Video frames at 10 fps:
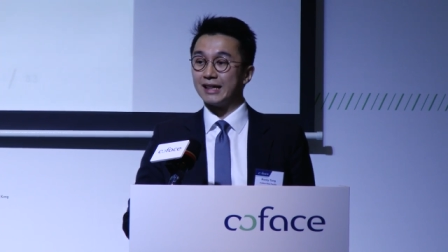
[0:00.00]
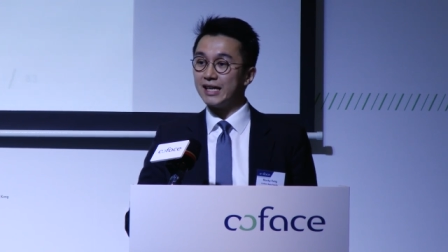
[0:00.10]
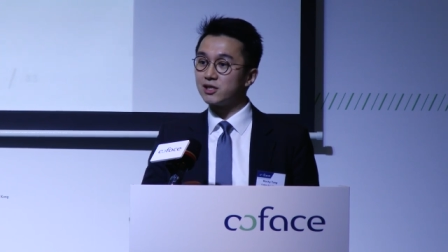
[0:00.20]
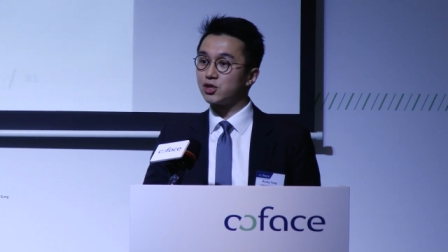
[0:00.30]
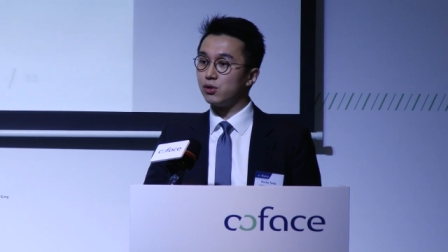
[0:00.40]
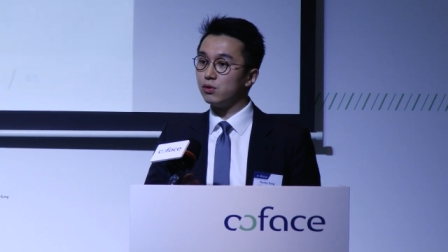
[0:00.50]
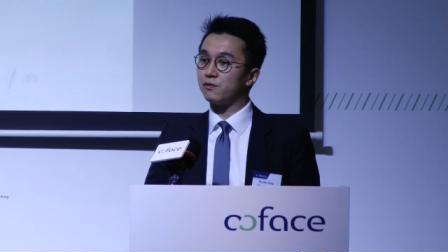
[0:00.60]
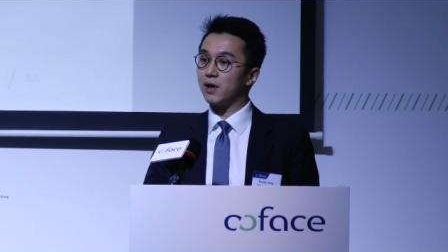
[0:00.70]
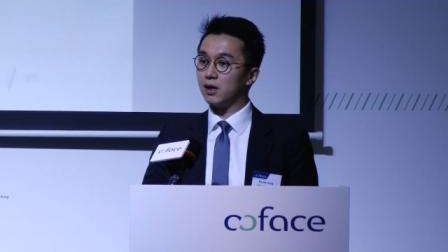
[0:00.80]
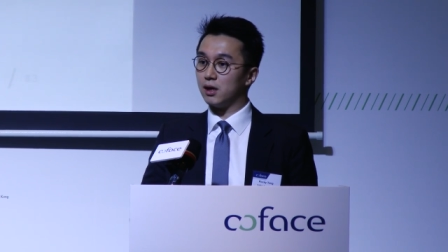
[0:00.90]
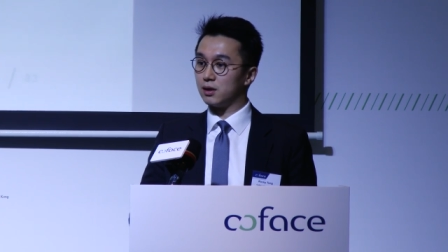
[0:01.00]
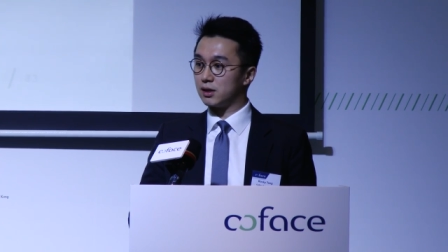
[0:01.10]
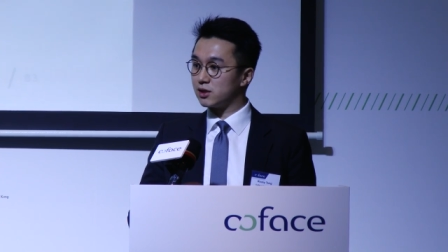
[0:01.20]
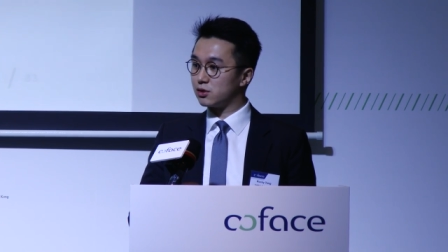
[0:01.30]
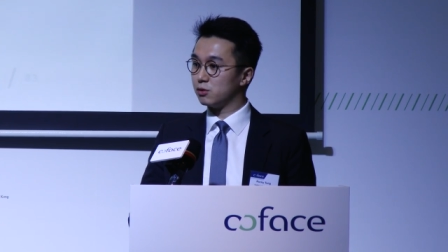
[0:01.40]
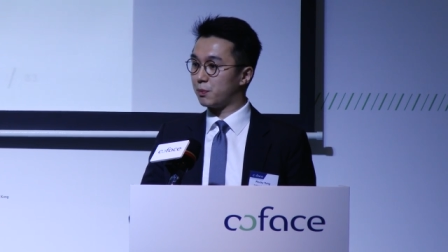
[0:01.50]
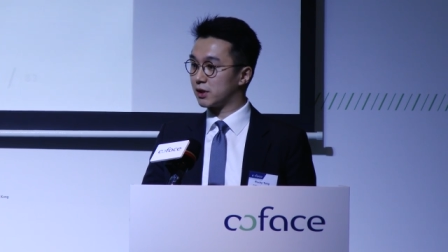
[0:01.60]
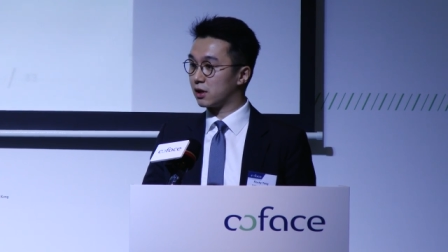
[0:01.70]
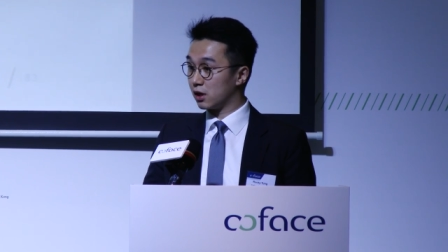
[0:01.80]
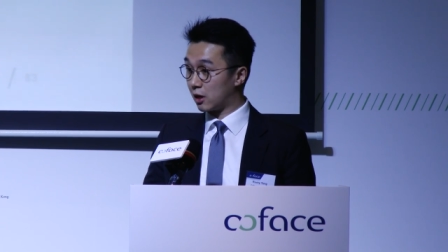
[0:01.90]
These two, uh, these two
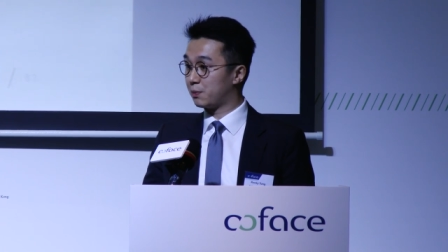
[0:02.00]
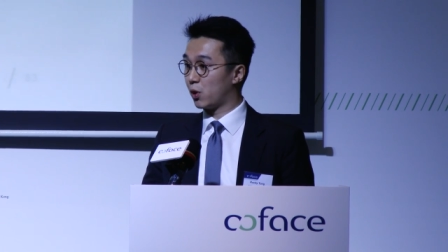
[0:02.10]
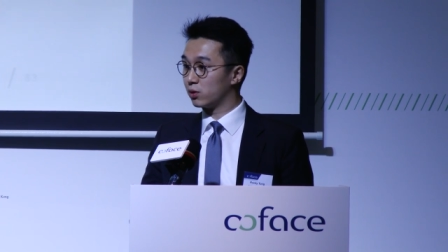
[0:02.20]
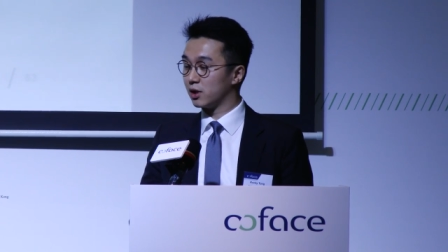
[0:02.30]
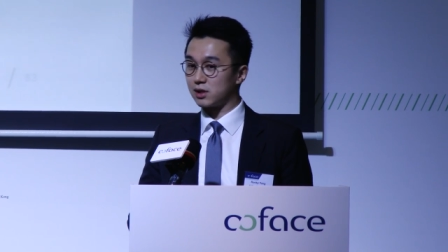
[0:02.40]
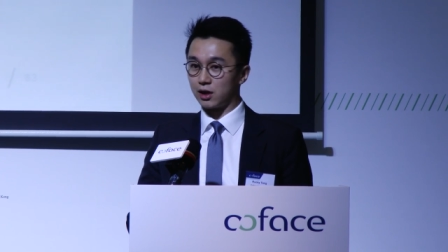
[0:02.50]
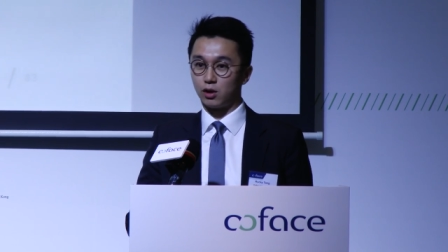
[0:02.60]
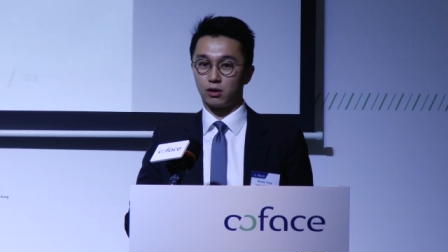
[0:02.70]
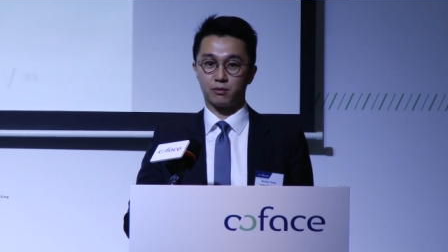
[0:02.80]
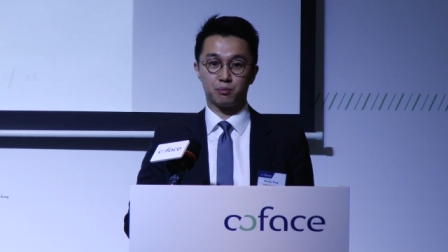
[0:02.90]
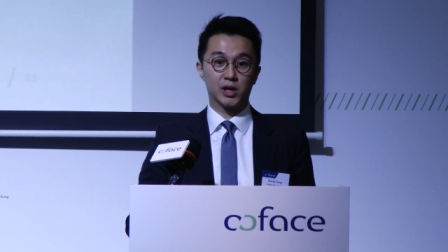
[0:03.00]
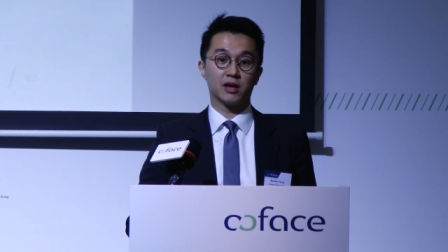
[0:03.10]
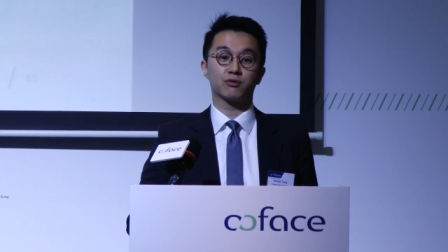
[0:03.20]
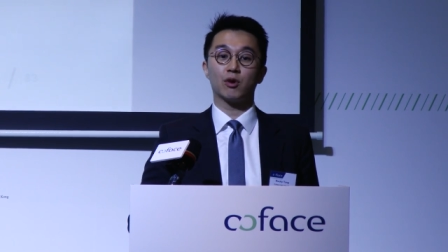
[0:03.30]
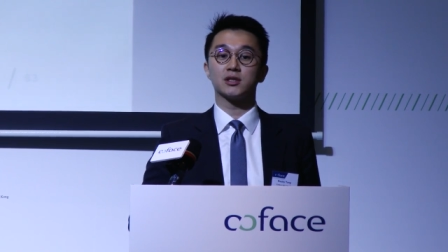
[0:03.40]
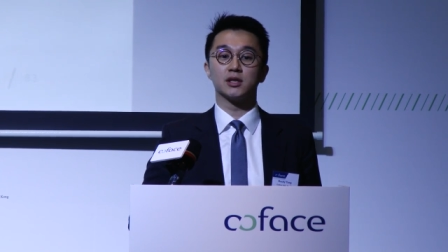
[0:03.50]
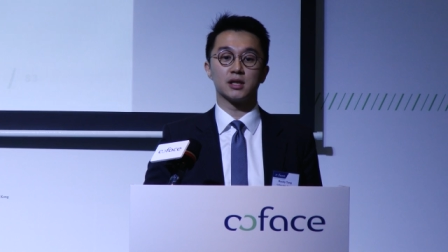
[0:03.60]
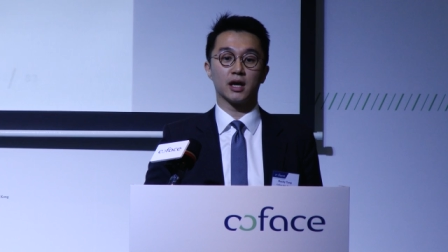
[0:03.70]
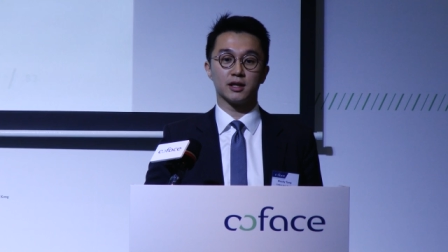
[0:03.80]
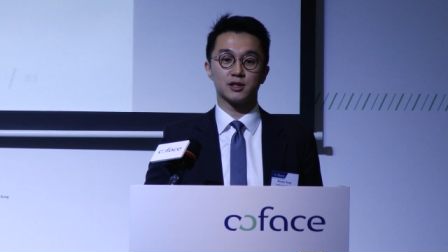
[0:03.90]
particular components are not being
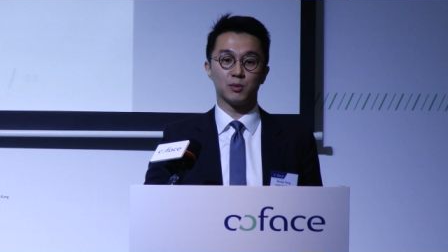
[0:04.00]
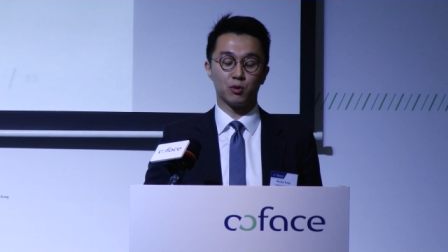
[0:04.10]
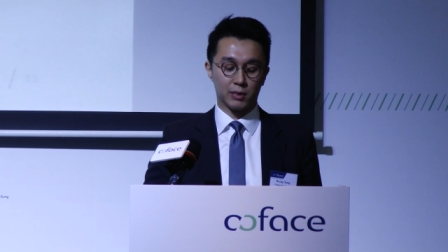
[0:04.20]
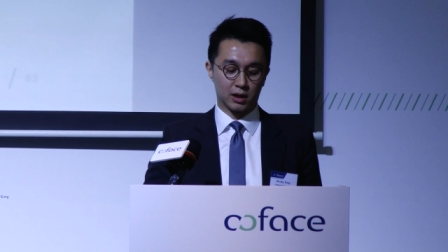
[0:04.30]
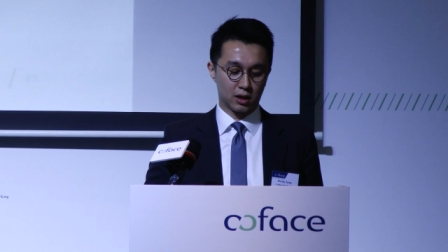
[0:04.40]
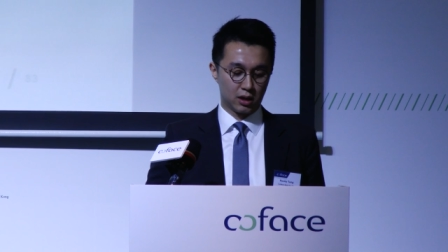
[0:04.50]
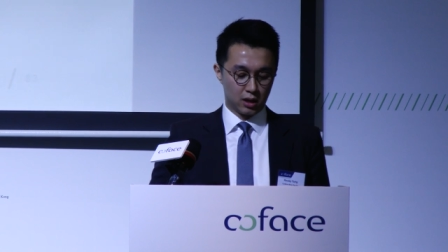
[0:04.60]
threatened at this moment.